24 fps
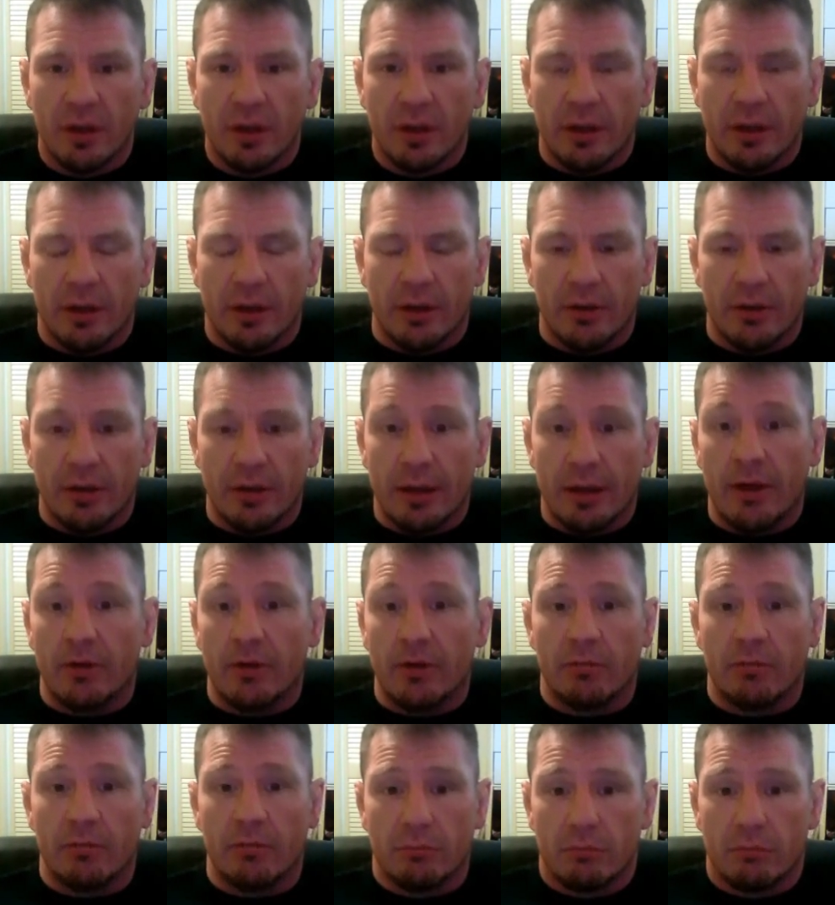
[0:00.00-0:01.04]
You know,
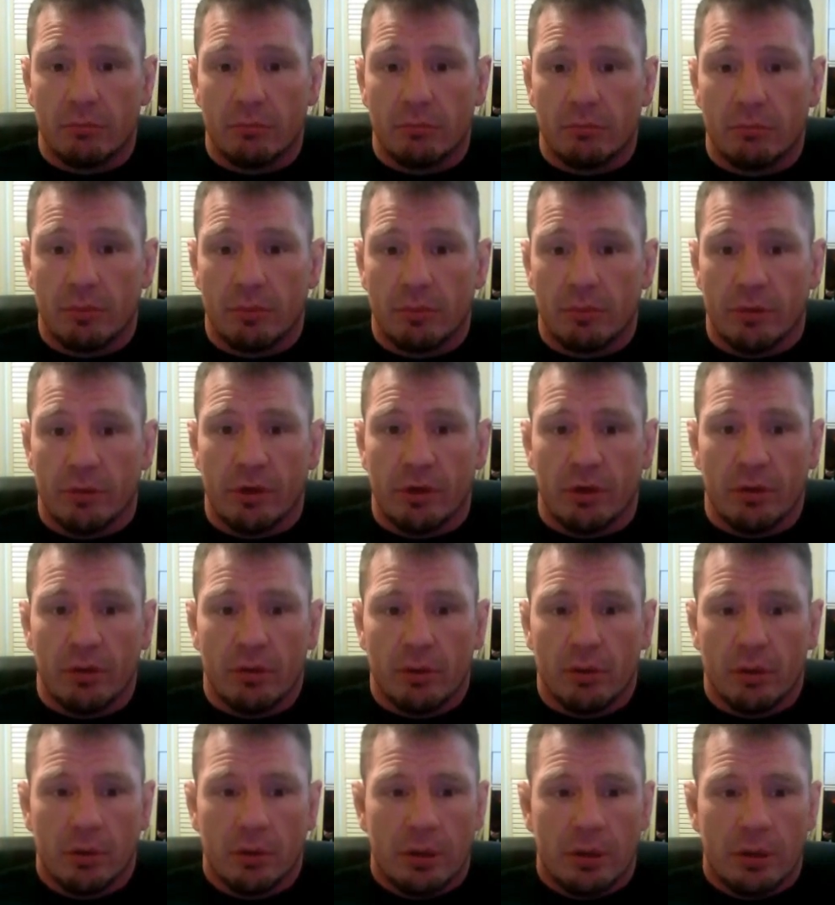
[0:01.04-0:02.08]
now here we
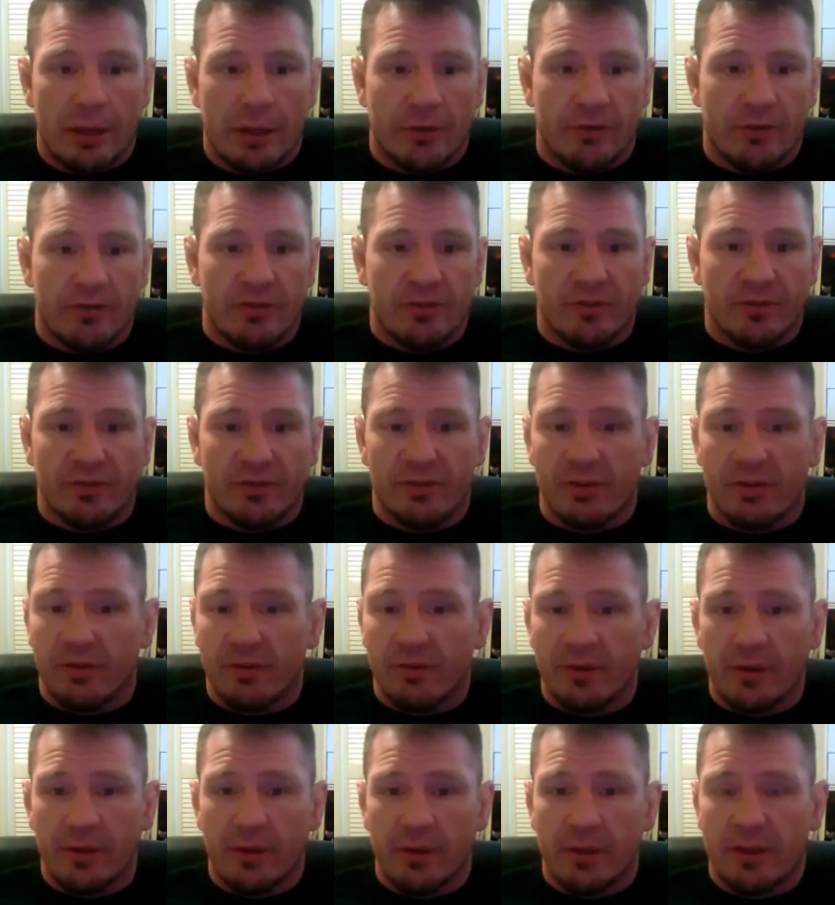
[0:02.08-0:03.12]
go. Anderson
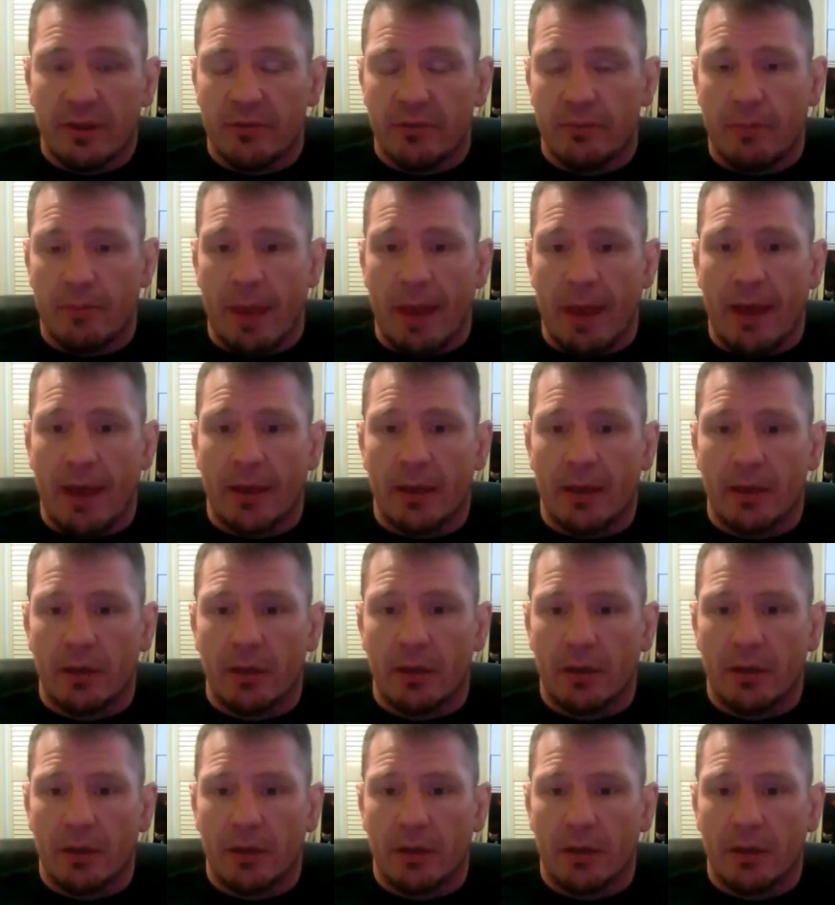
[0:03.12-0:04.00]
Silva, he's back.